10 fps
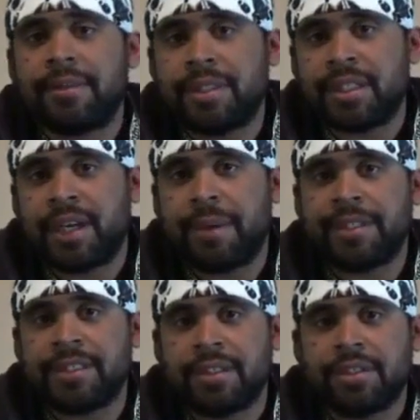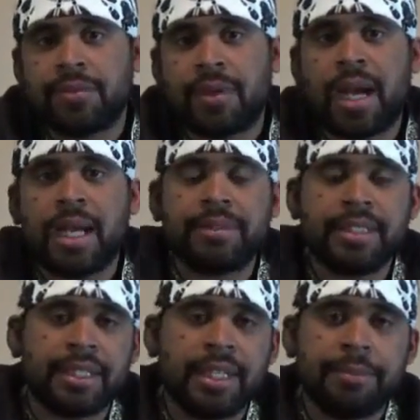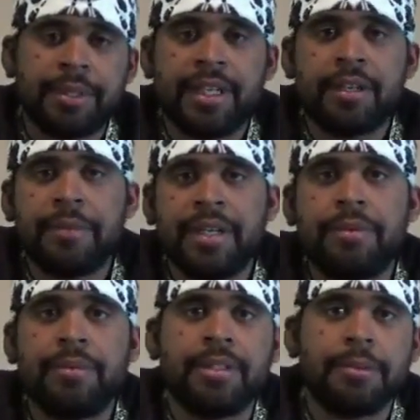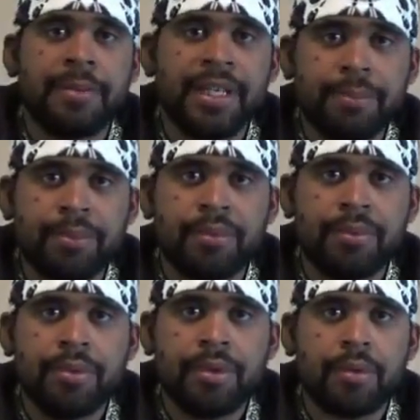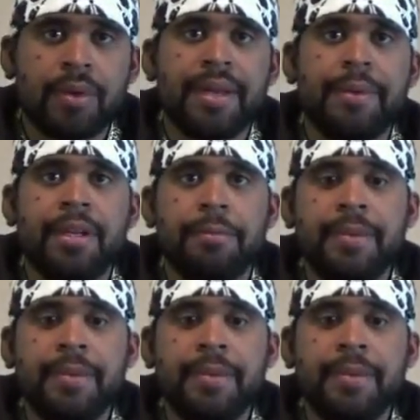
they allowed them to come into their tribes and come to intermingle with their people, all right?